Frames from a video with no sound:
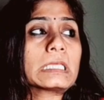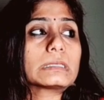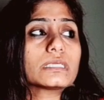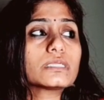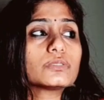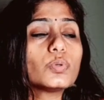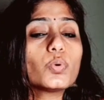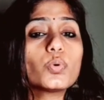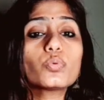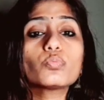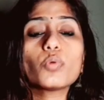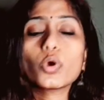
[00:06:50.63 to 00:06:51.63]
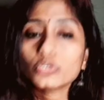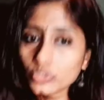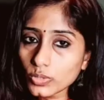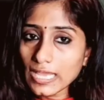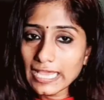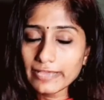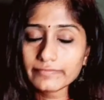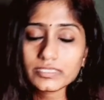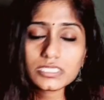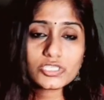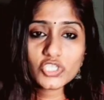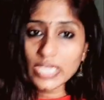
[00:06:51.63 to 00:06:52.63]
they don't want to have
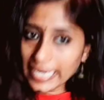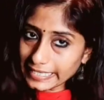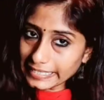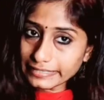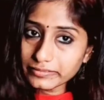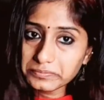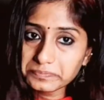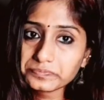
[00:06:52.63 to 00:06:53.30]
this child,